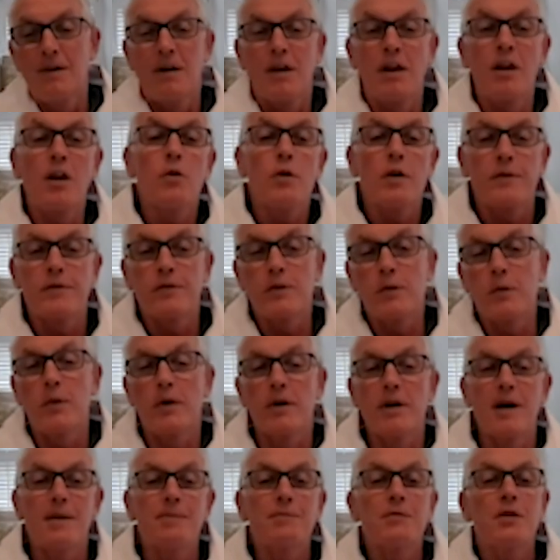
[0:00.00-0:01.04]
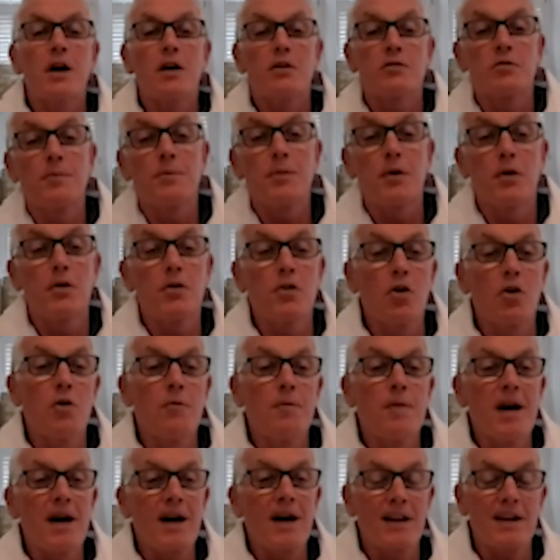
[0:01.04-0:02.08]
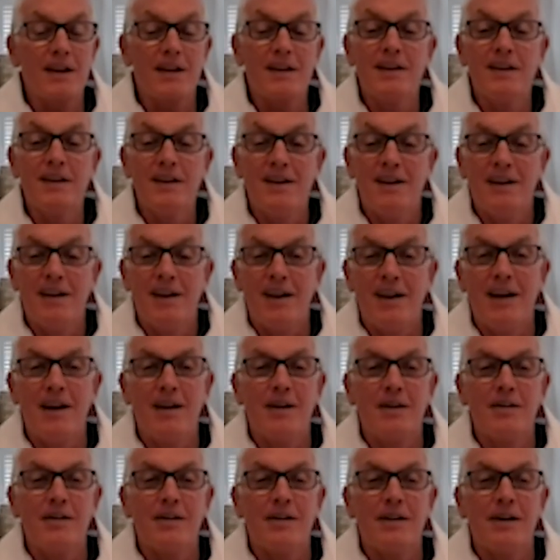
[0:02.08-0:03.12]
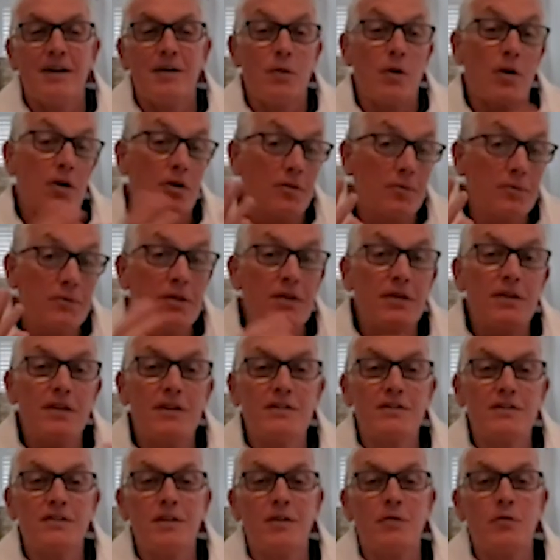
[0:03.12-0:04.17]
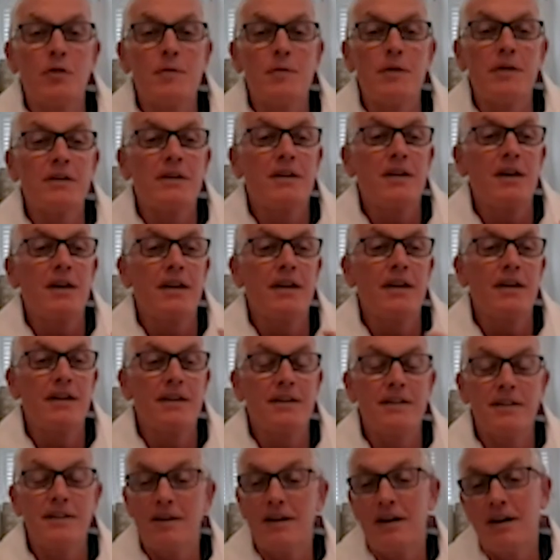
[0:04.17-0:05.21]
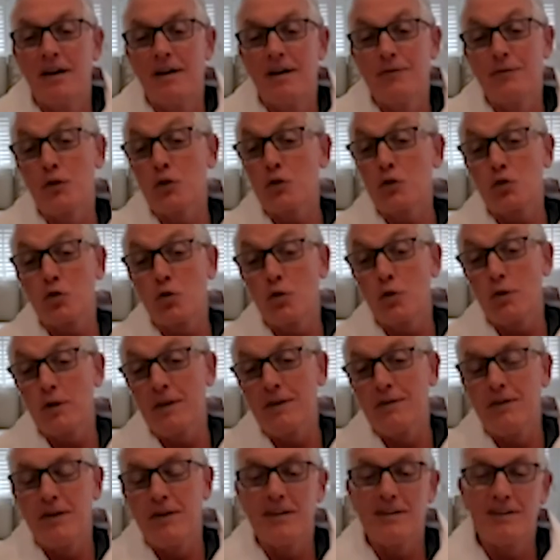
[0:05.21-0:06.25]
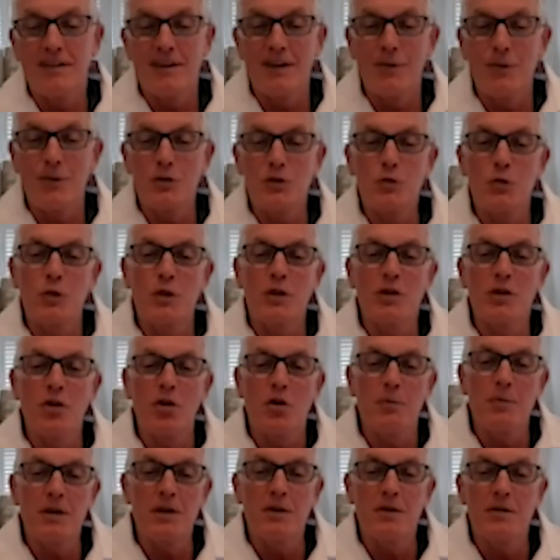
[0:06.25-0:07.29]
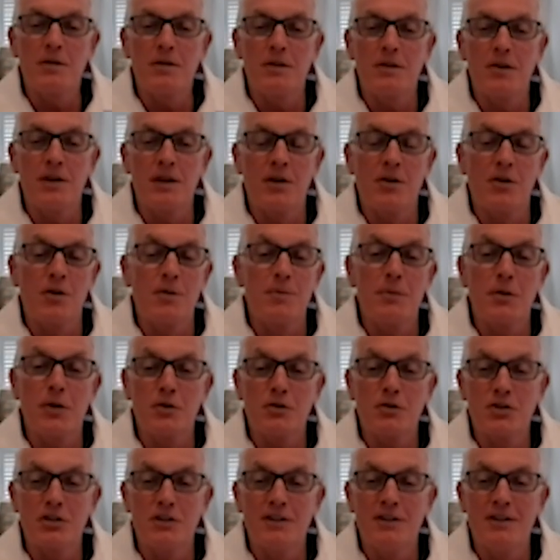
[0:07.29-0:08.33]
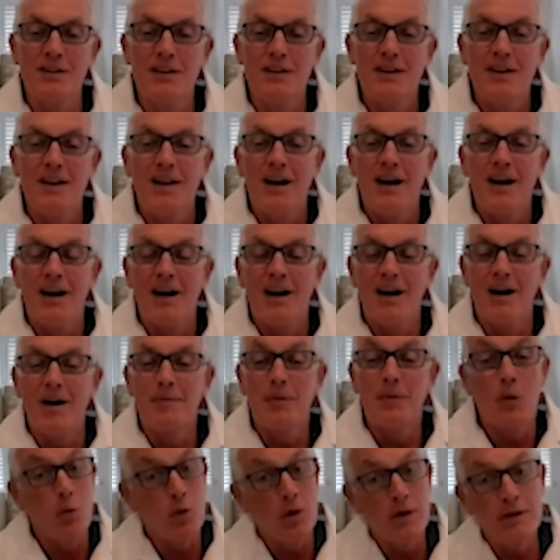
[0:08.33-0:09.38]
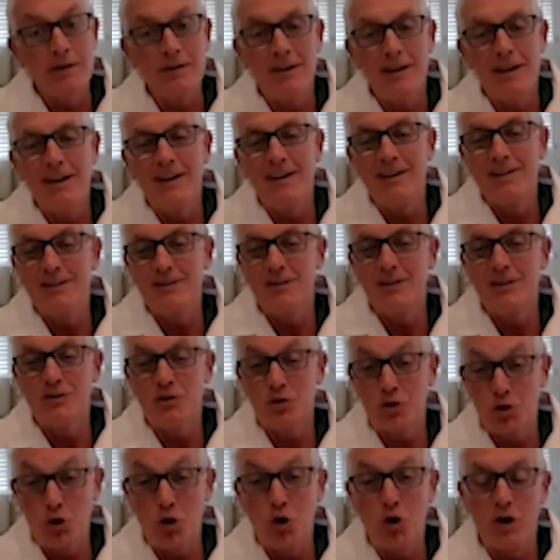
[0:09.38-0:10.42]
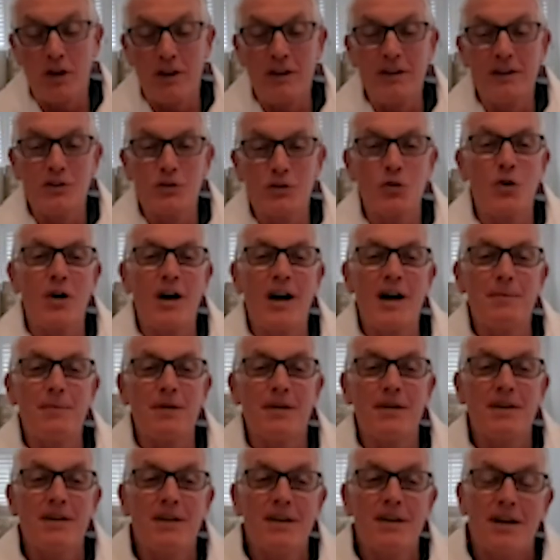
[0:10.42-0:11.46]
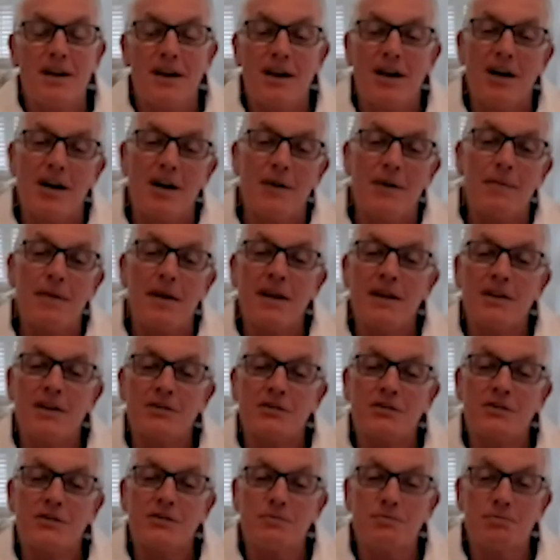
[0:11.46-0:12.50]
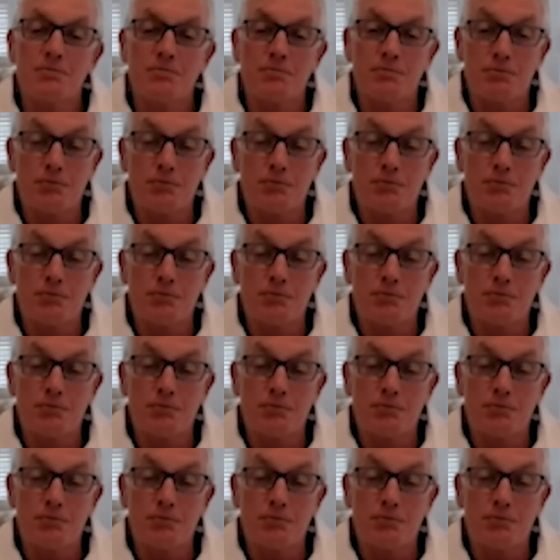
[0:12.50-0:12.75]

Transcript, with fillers: Hello, everyone. I'm Dr. Bert O'Malley, and uh, welcome to this uh, ribbon cutting uh, virtual event. I wish we could all be there in person, um, but one day and shortly this will happen. Um, as